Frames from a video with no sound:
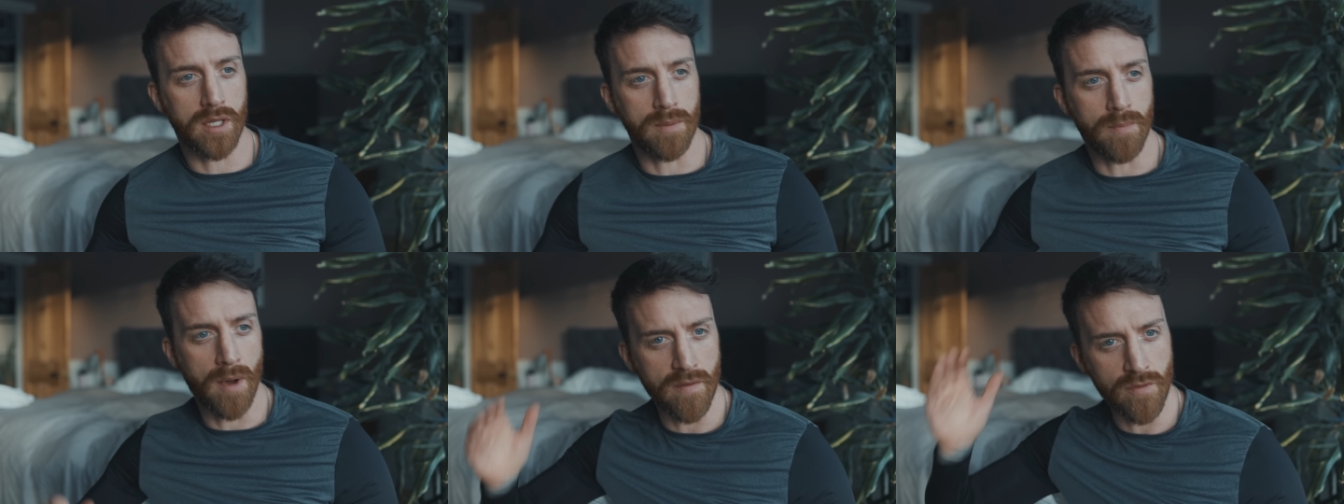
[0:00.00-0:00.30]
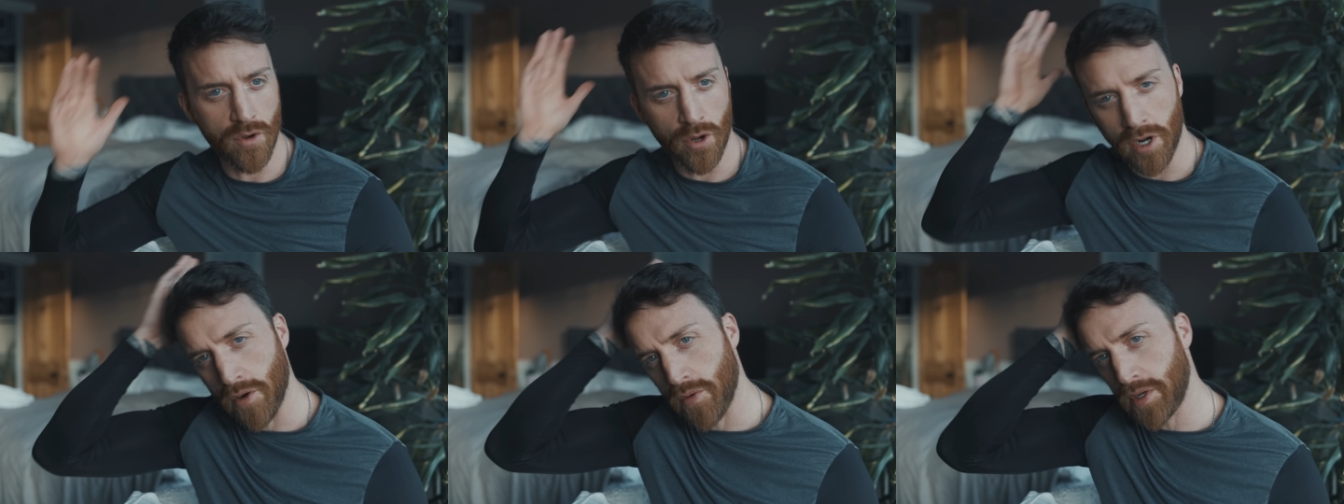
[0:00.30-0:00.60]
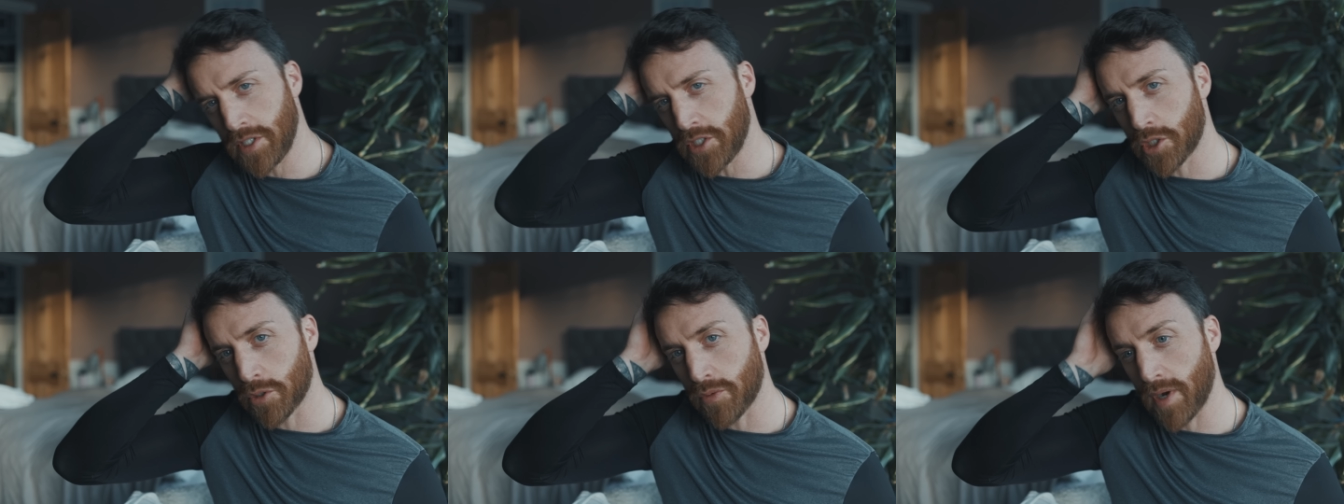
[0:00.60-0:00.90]
with them over on her
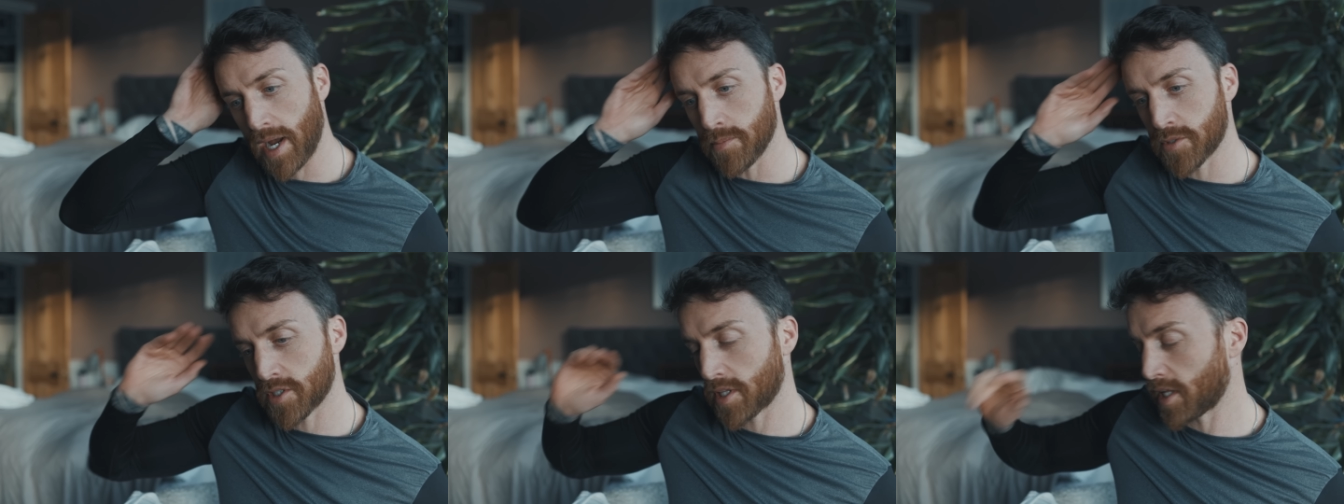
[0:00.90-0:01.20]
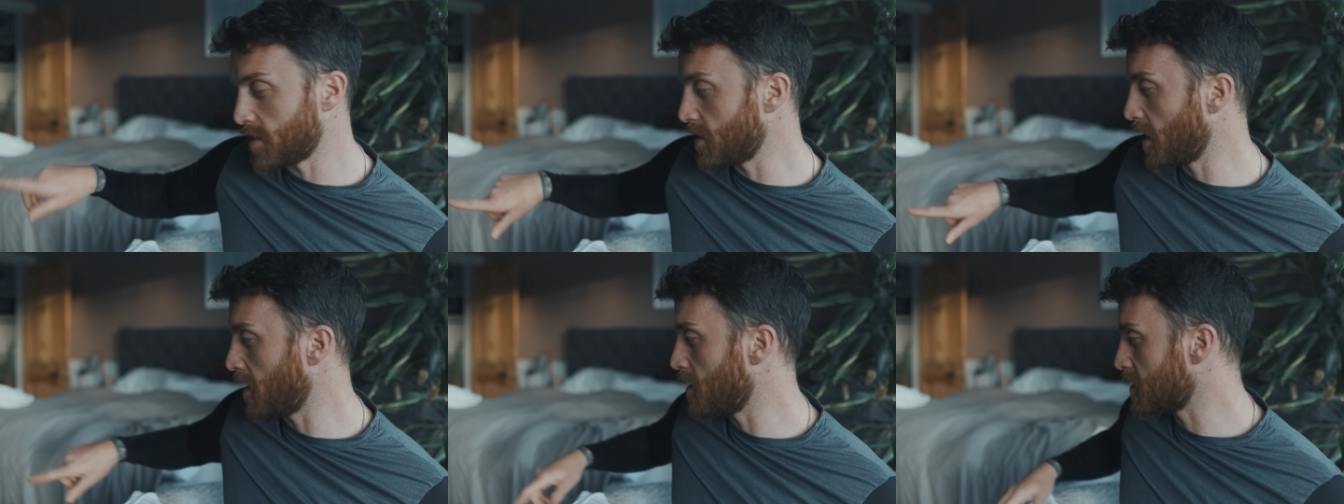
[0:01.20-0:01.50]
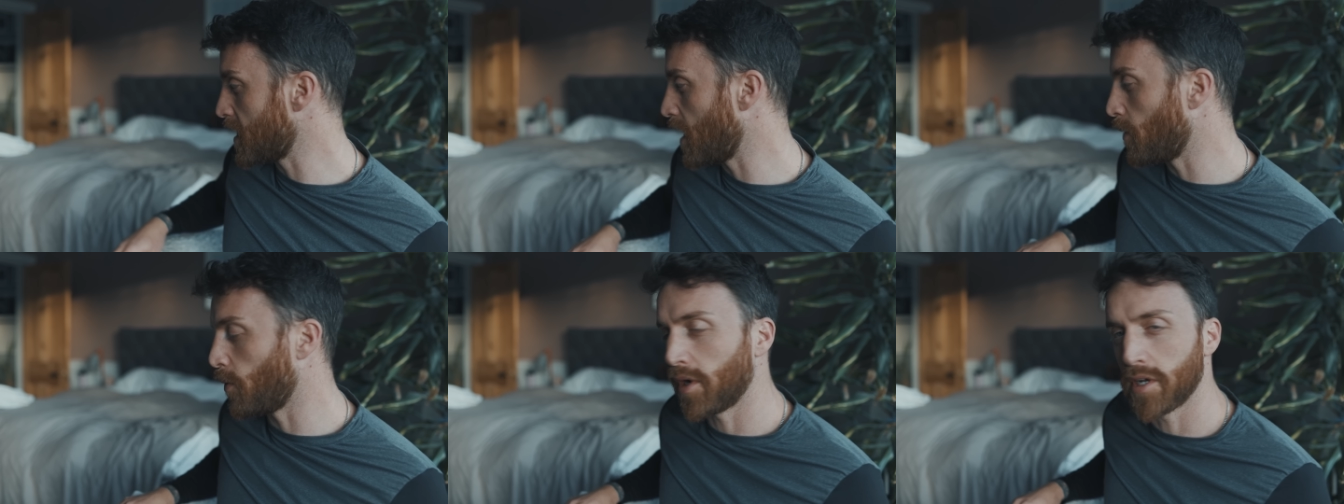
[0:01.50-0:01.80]
Instagram, so they sent
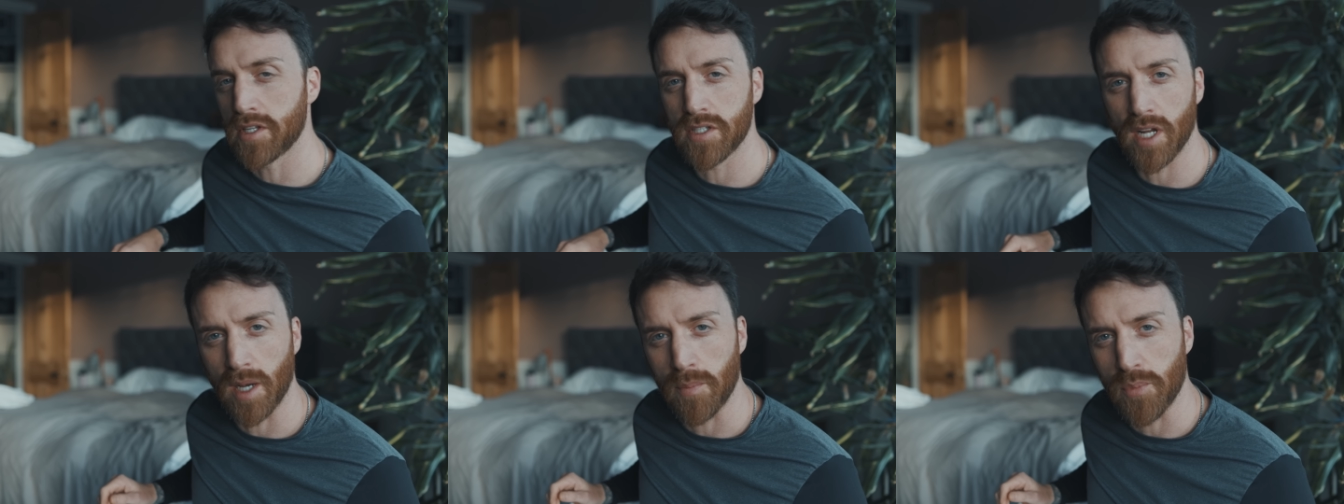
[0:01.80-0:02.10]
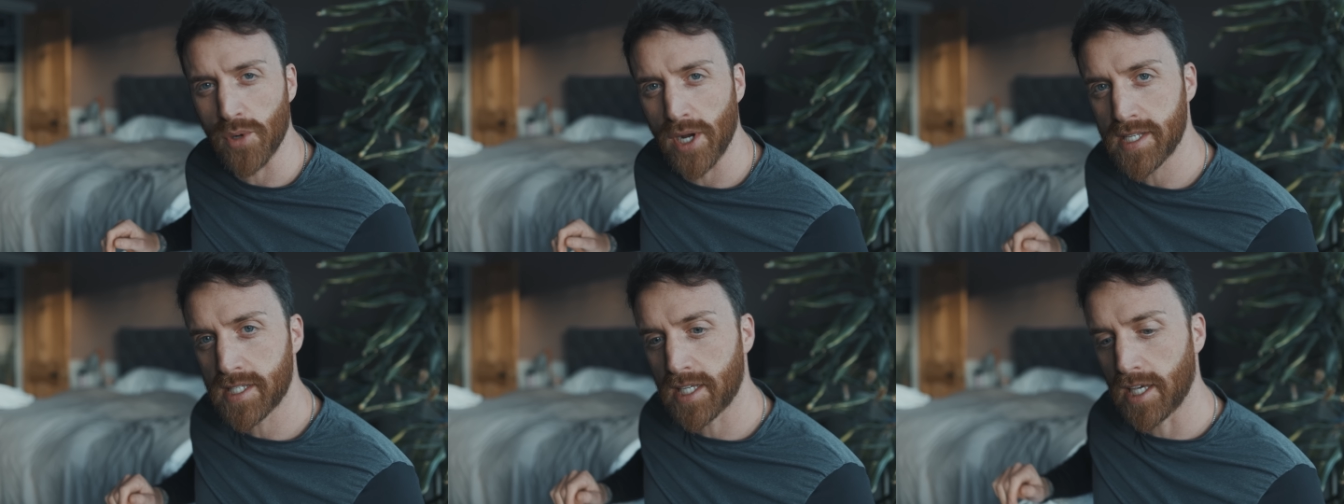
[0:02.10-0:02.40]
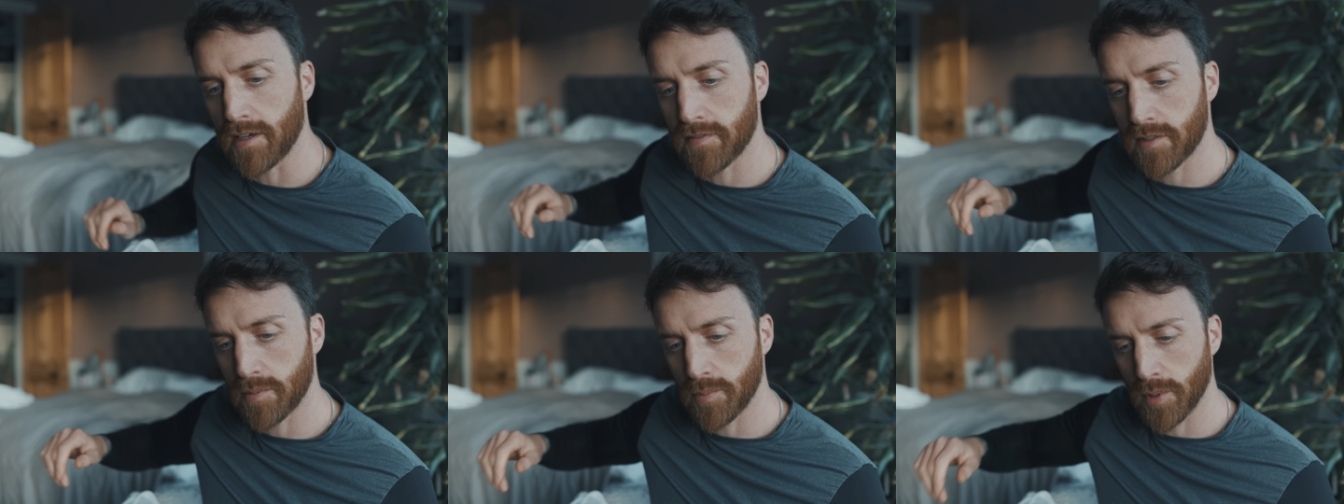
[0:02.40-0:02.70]
us that one as like a press
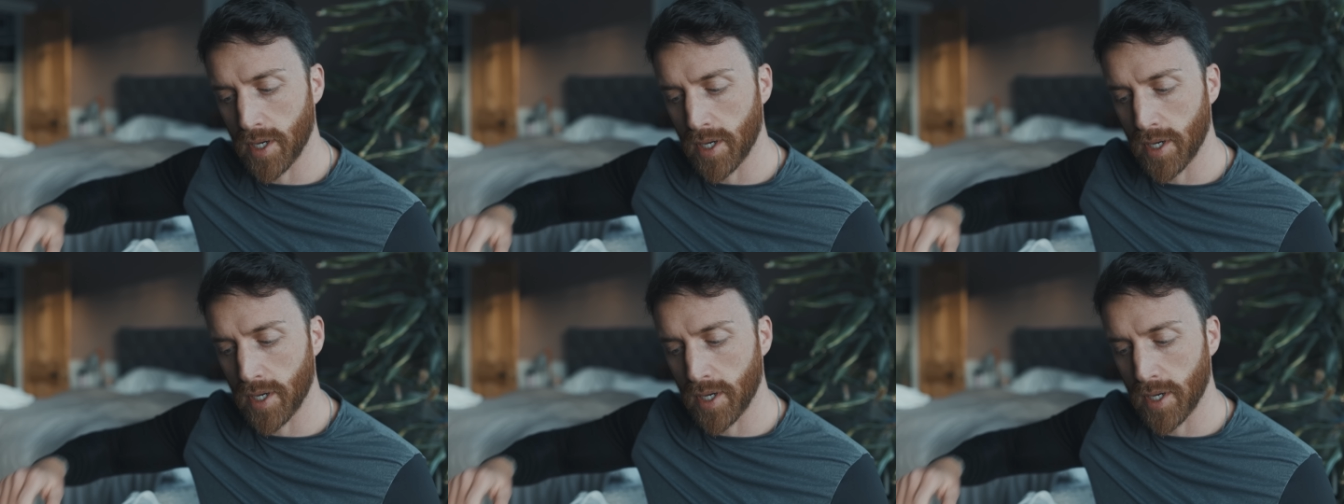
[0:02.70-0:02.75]
gift.